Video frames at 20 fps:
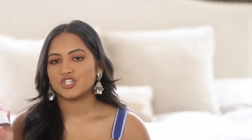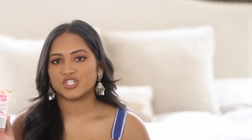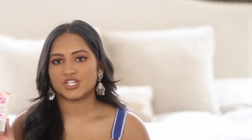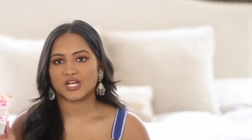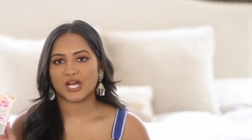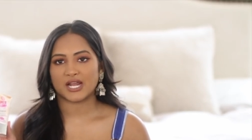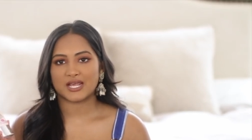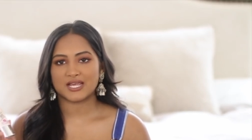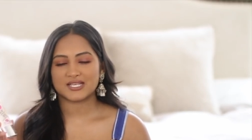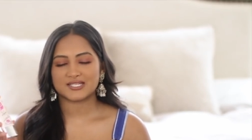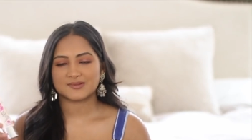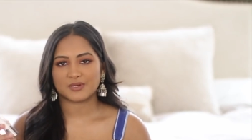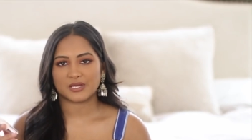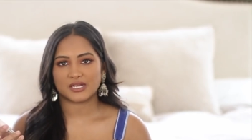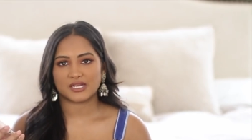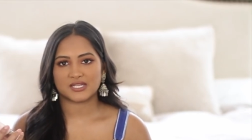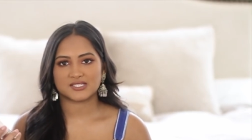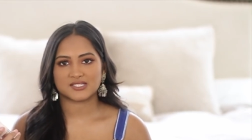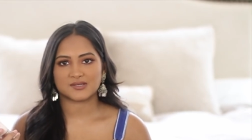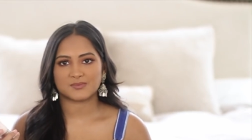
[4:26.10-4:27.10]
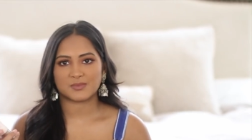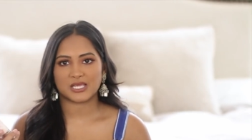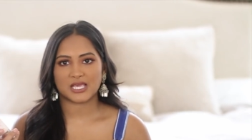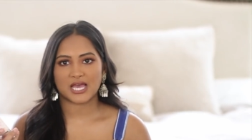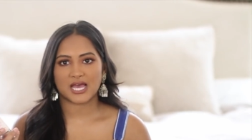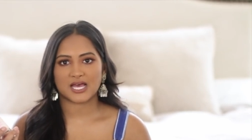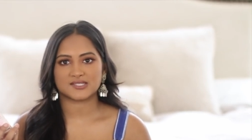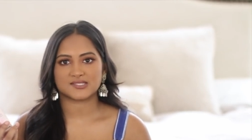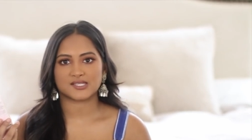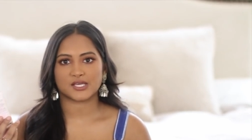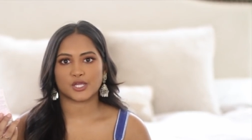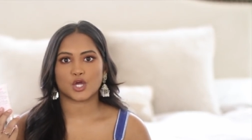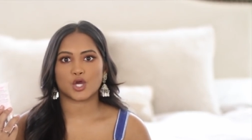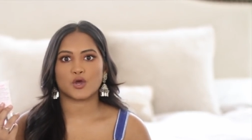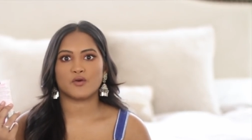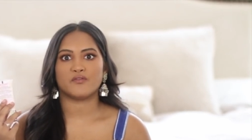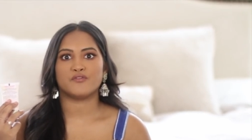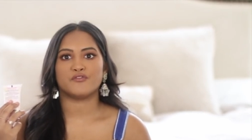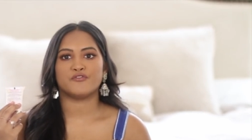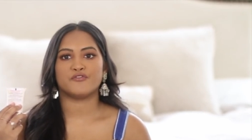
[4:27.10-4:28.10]
she kind of explained it to me as like
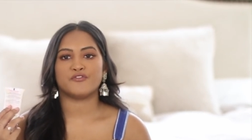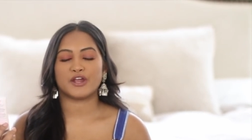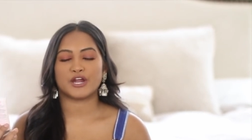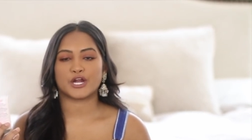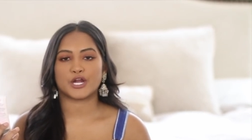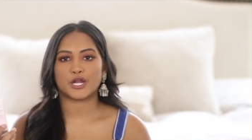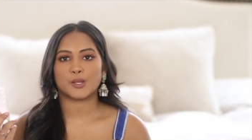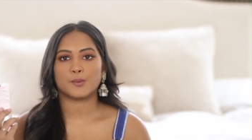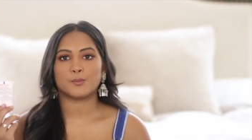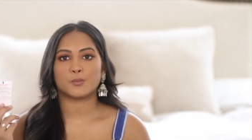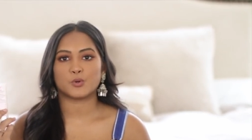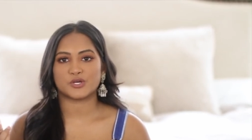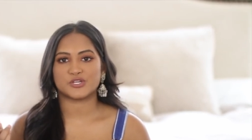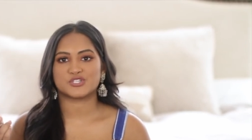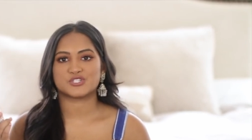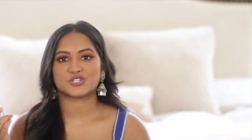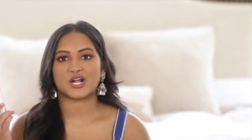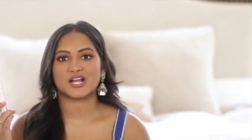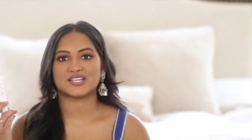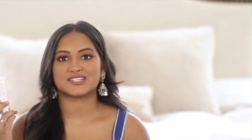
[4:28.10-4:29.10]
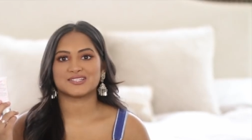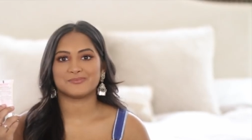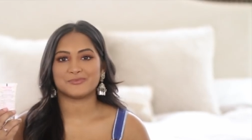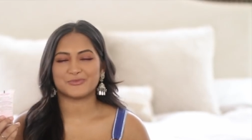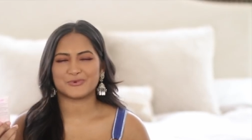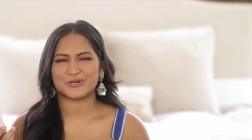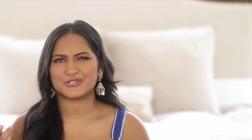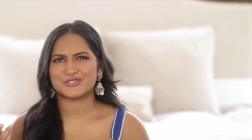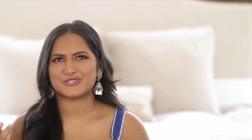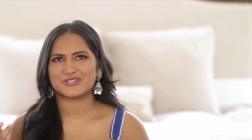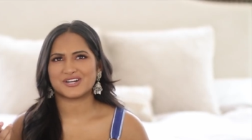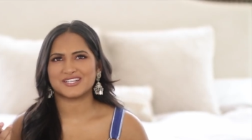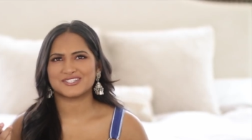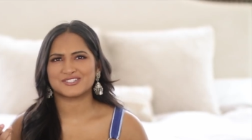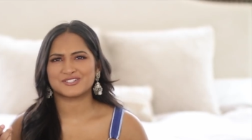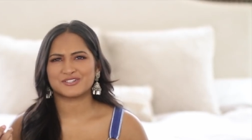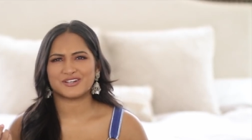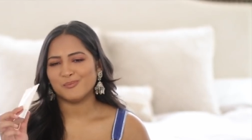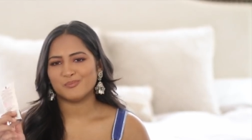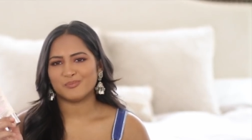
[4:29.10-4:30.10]
a very moisturizing
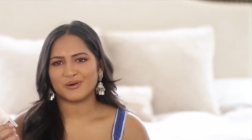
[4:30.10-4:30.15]
moisturizer.